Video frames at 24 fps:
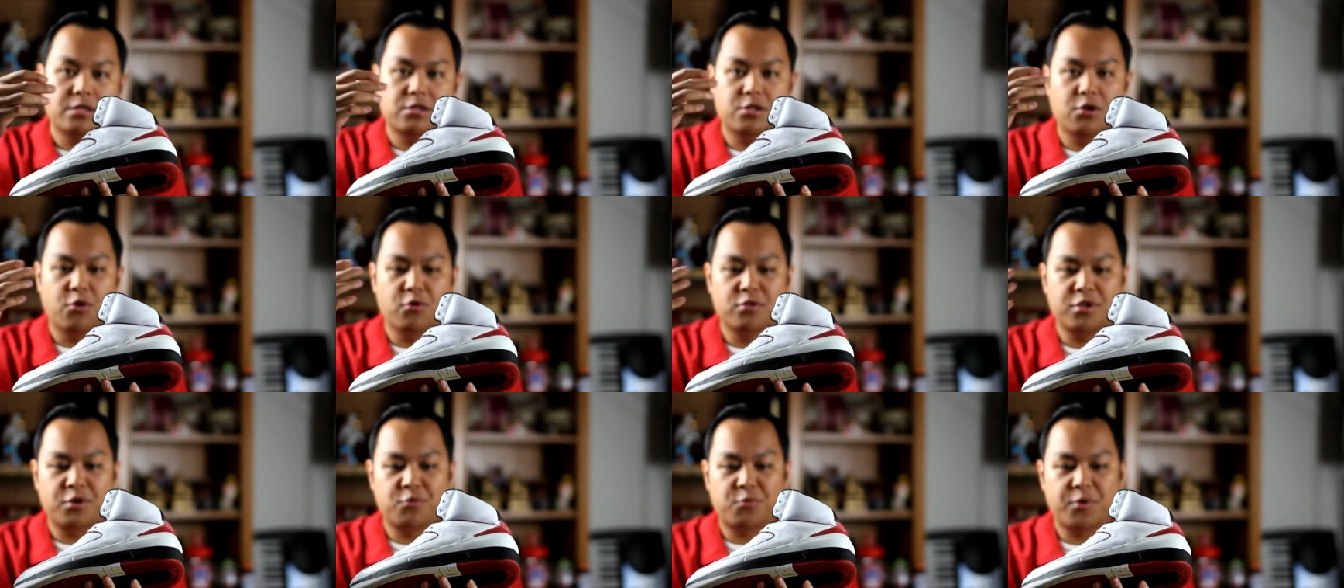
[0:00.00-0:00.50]
The
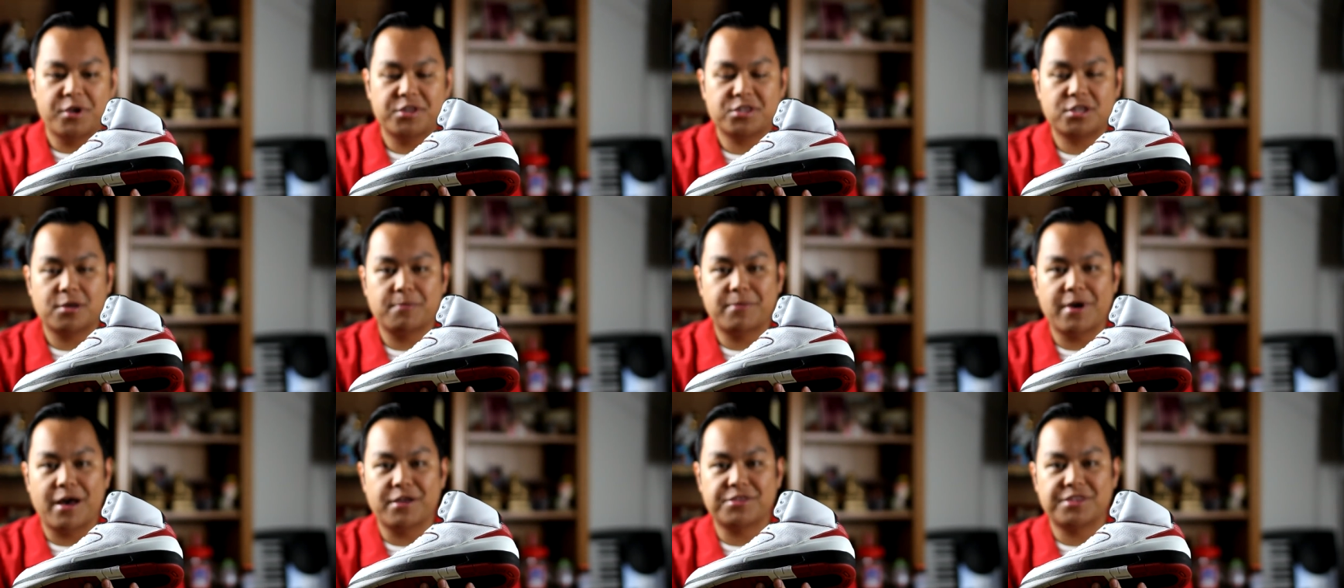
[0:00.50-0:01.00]
only risk
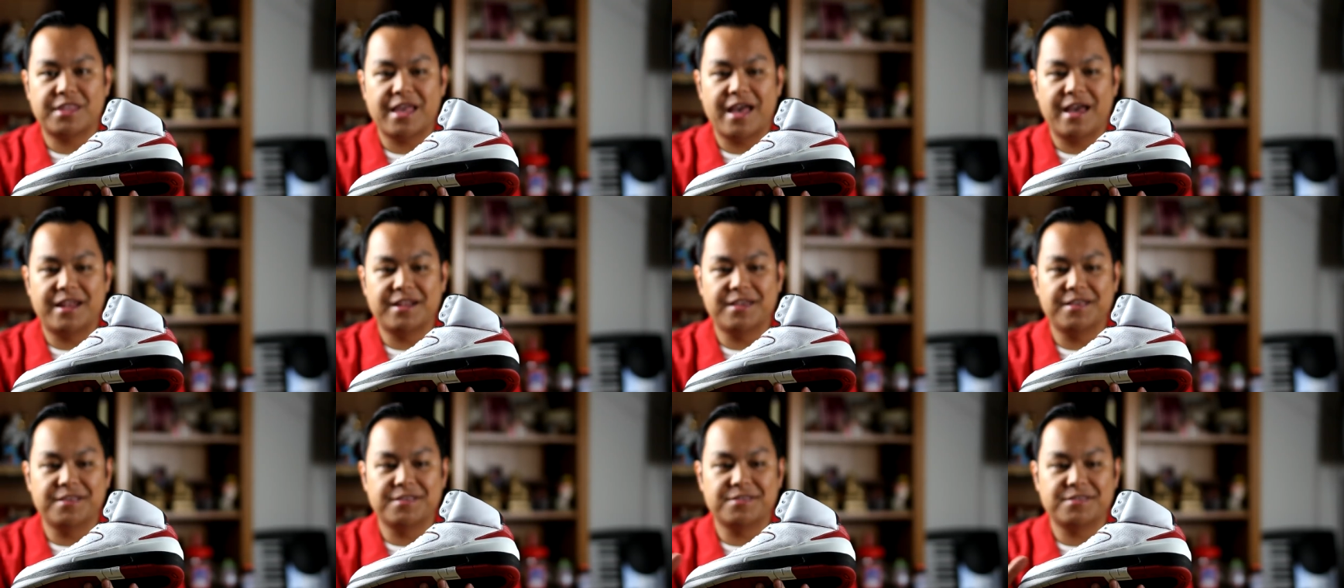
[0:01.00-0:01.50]
about
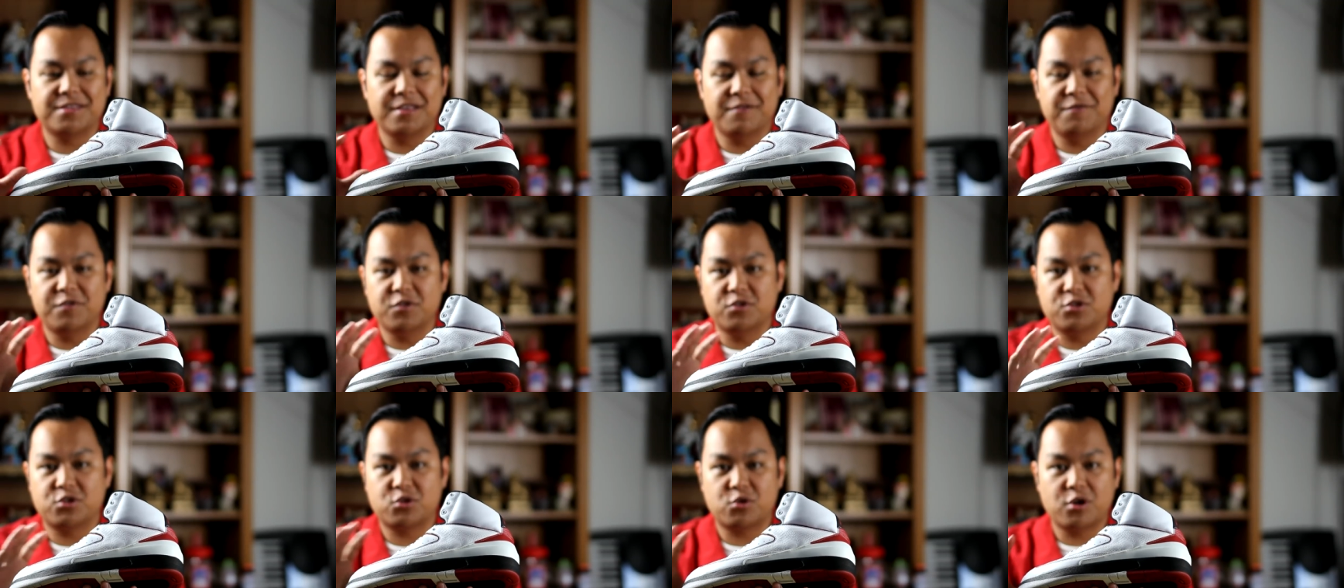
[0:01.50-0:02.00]
that is
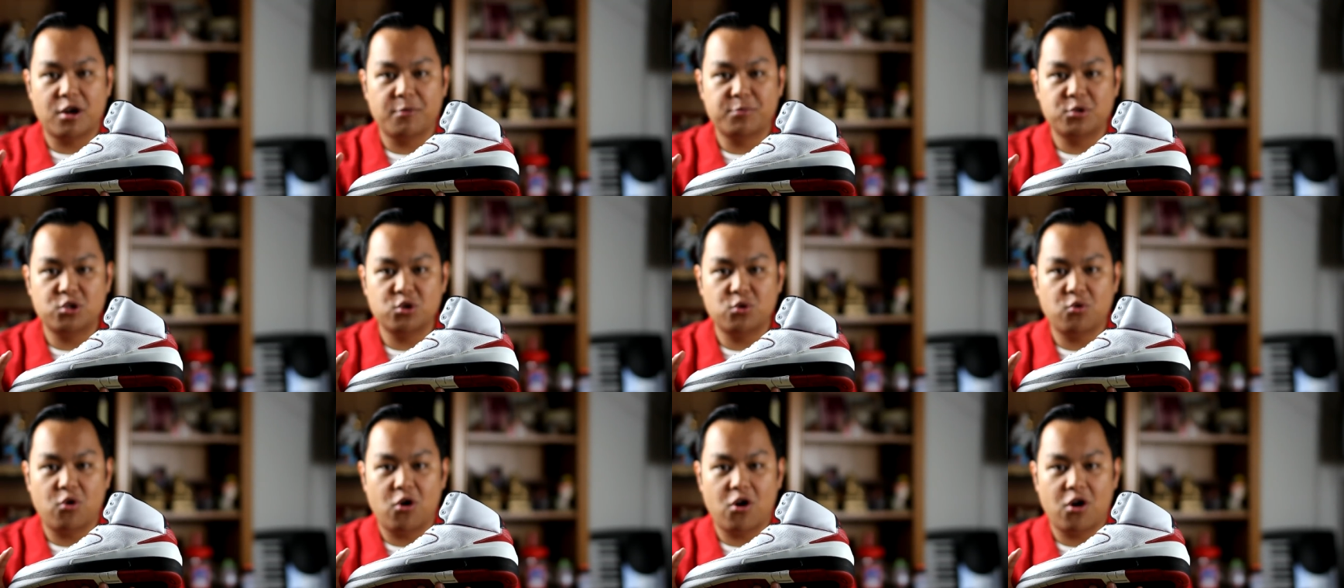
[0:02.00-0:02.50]
if you scrub
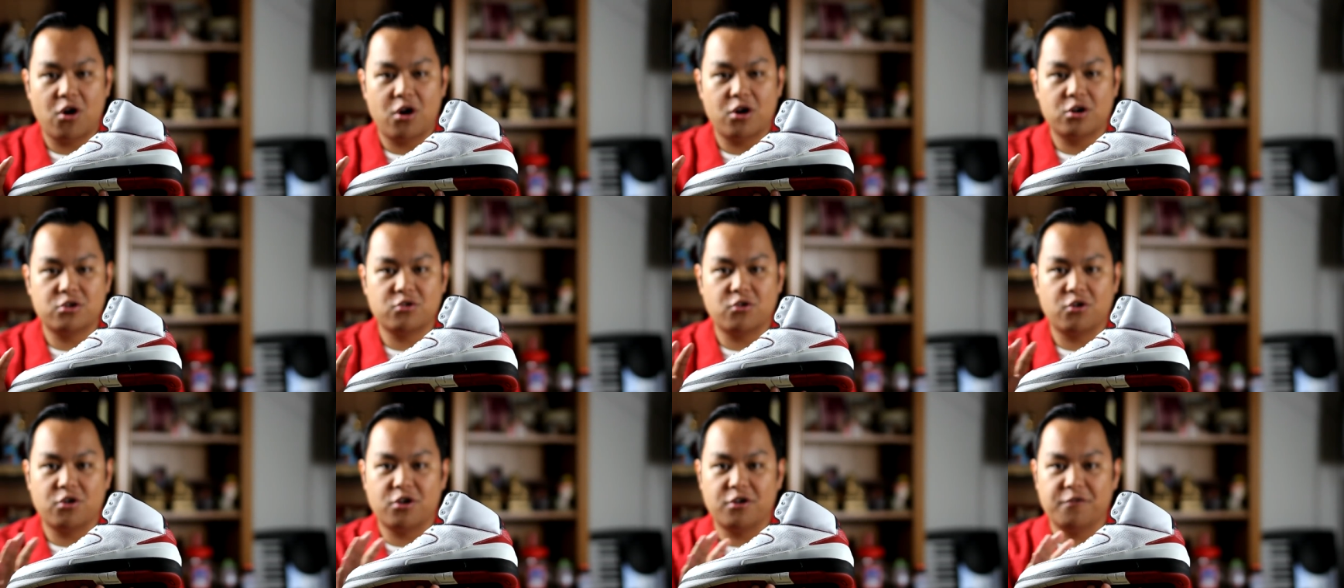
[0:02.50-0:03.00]
too
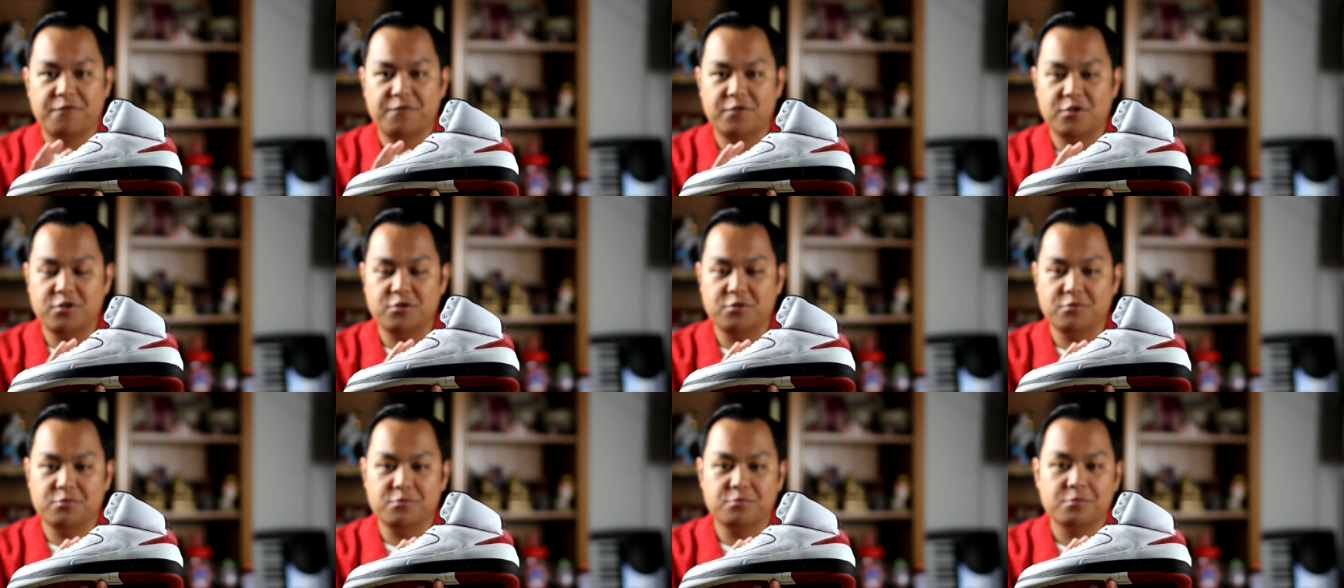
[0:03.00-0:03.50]
hard or if
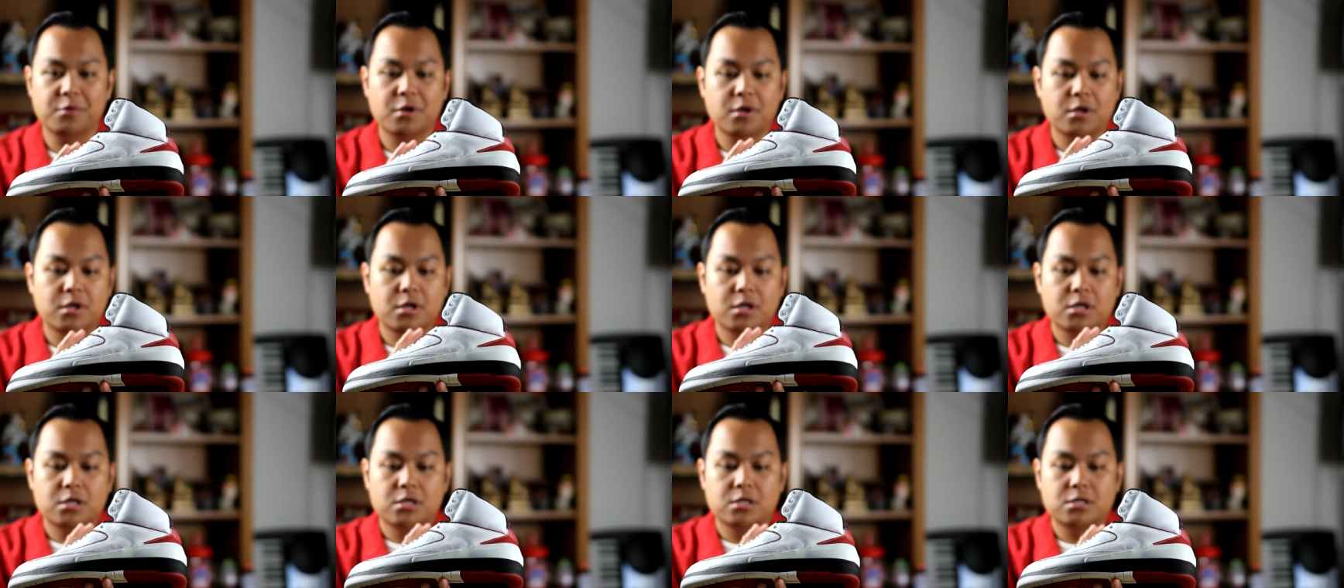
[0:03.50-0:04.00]
you
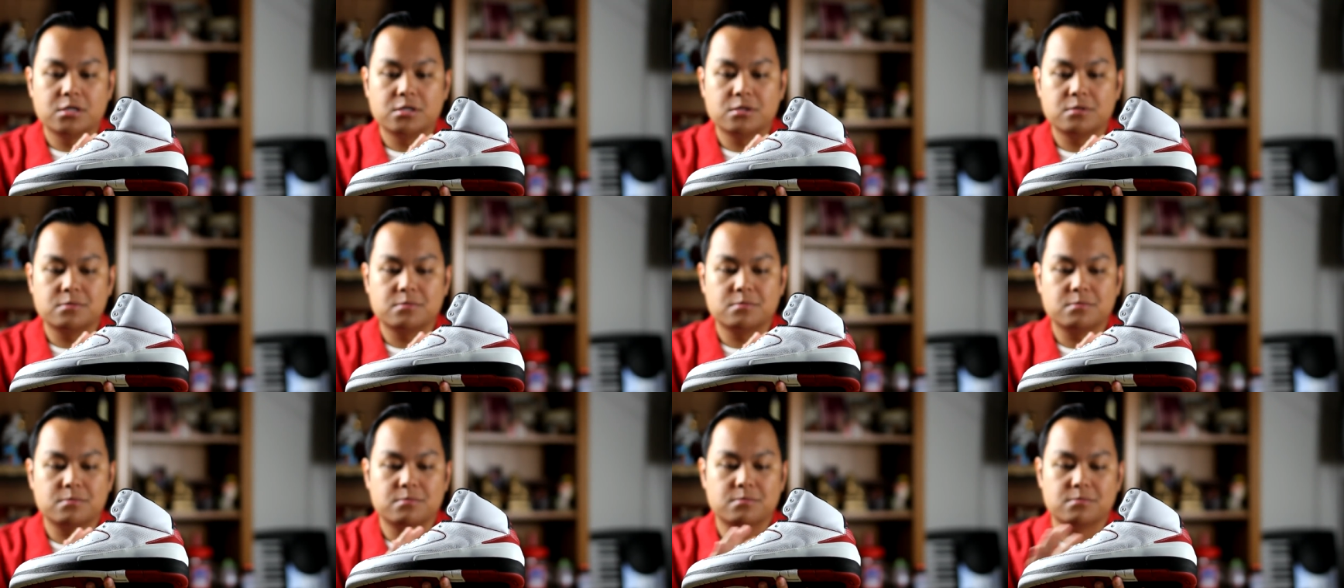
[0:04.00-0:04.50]

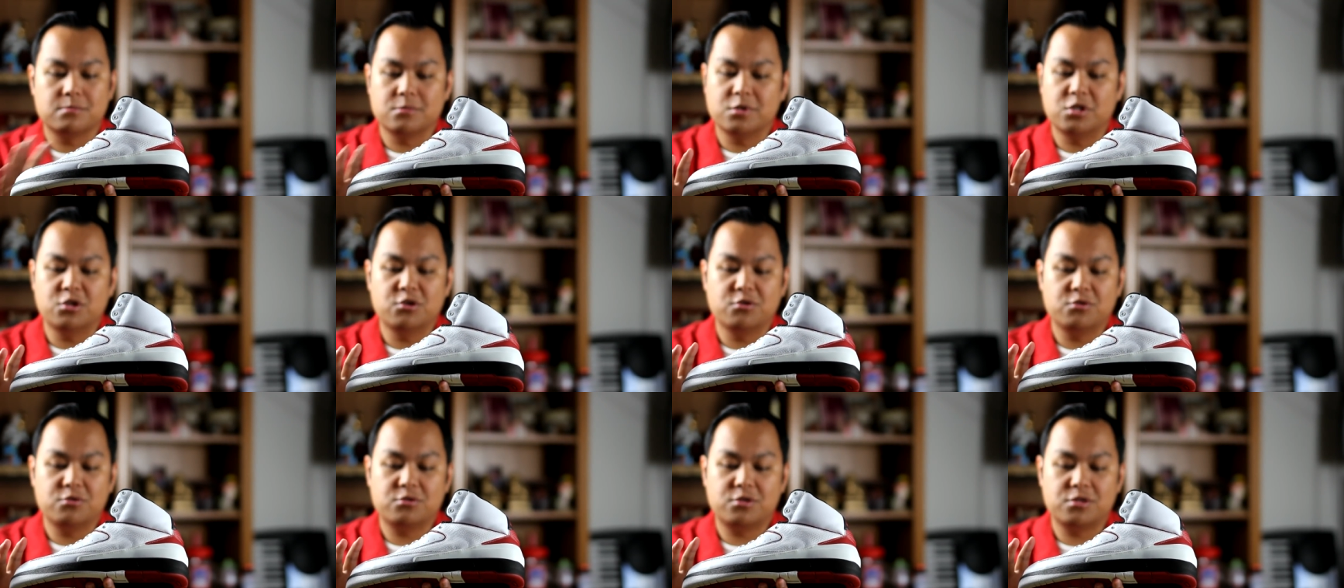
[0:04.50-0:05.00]

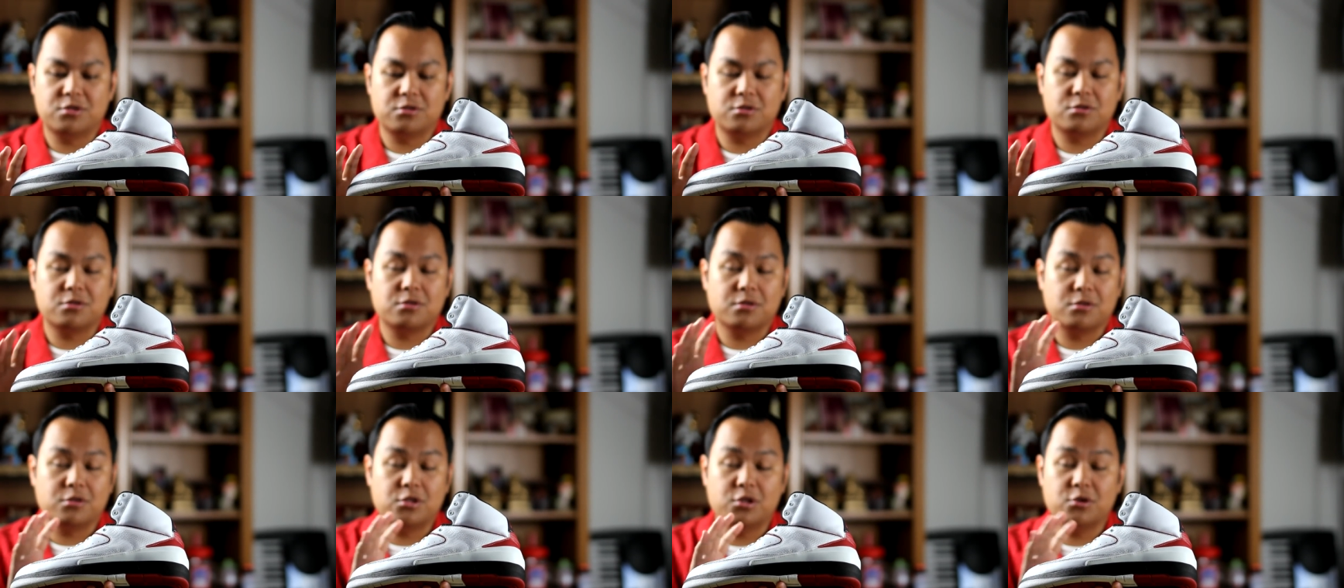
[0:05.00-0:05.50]
use
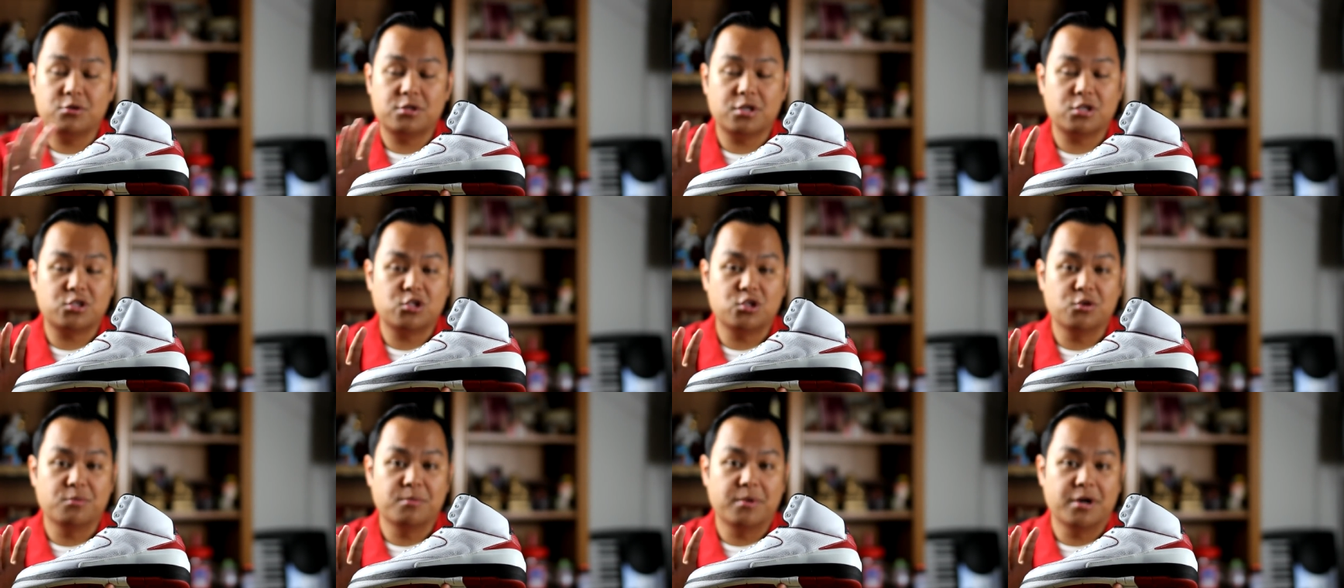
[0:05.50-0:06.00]
use
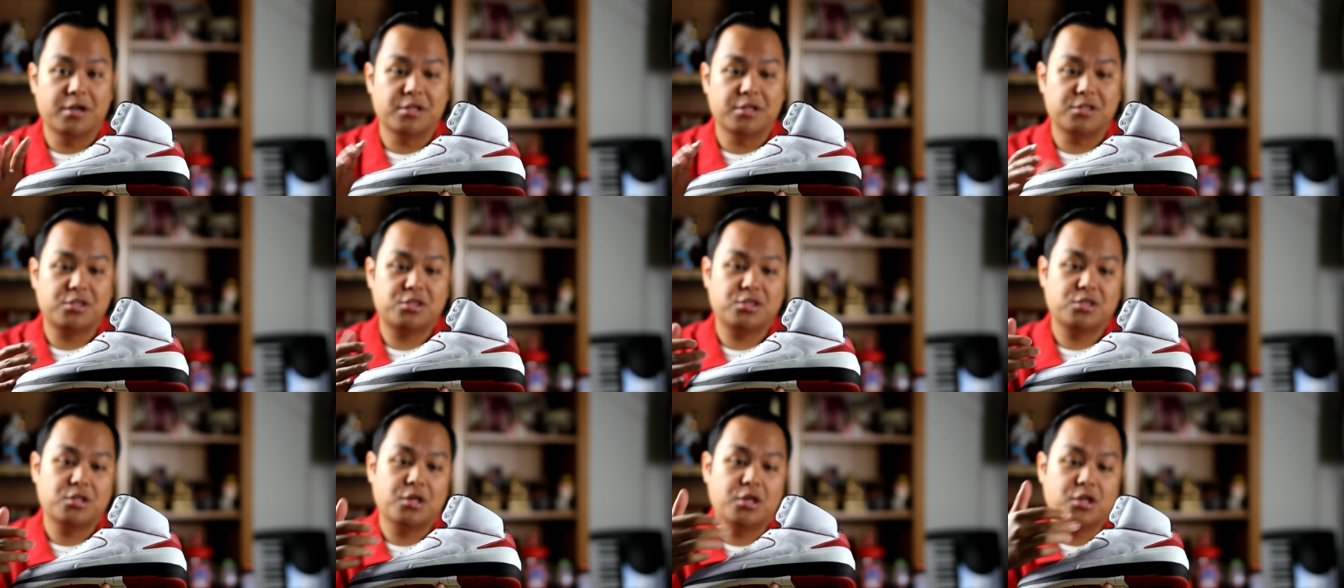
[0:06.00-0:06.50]
it too much,